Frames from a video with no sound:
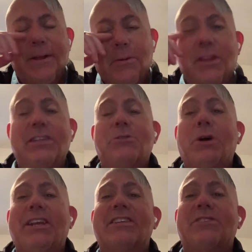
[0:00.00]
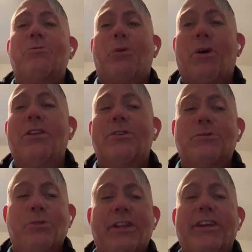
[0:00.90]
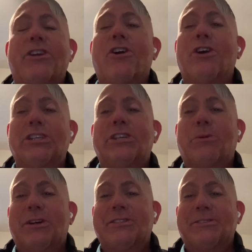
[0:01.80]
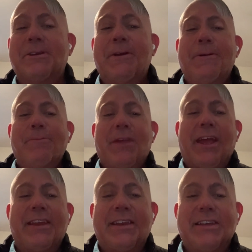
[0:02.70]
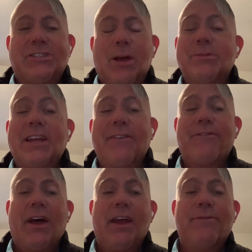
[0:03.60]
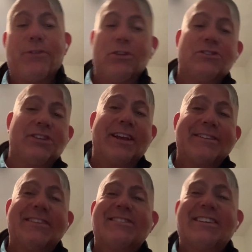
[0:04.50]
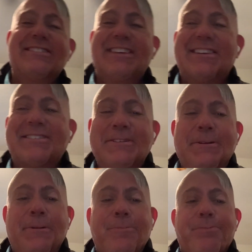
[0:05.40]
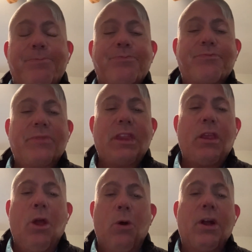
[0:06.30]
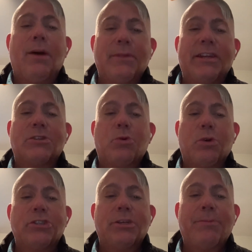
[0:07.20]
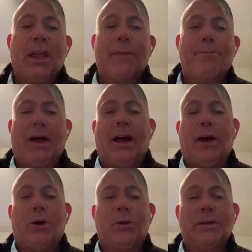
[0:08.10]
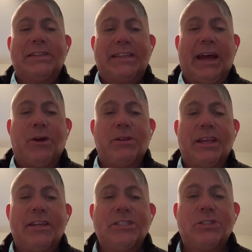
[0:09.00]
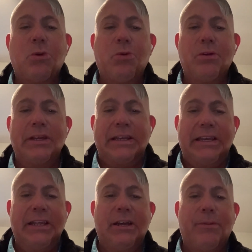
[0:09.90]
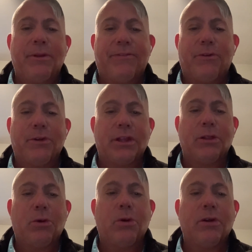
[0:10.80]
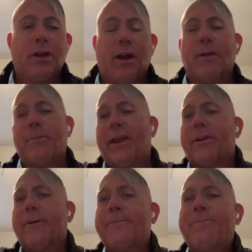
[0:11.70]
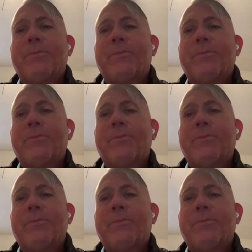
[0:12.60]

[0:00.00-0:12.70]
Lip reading: Well, this one is one of those really encouraging ones. And Psalms 95, verse 6, it says this, oh, come, let us worship and bow down. Let us kneel before the Lord our Maker.